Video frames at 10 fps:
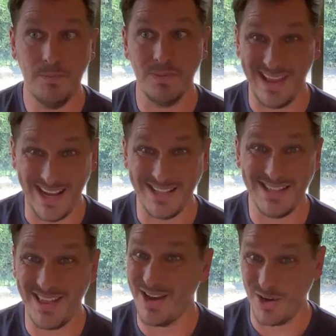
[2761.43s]
And I'd
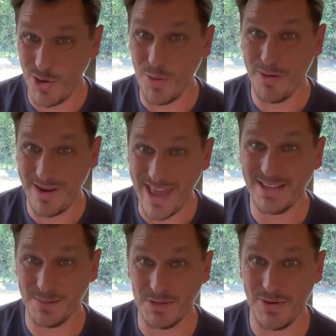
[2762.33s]
say that a
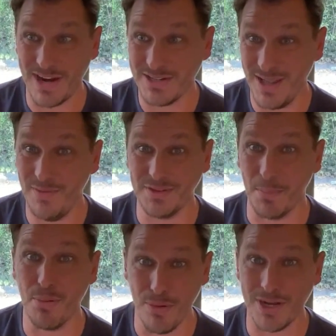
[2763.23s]
Kubernetes abstraction level is a
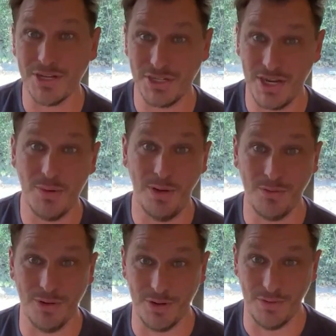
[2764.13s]
pretty one
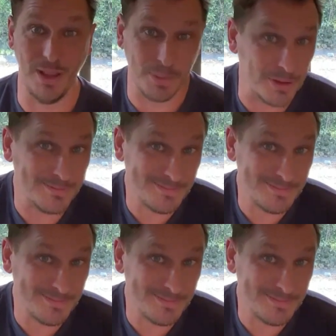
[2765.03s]
for a developer.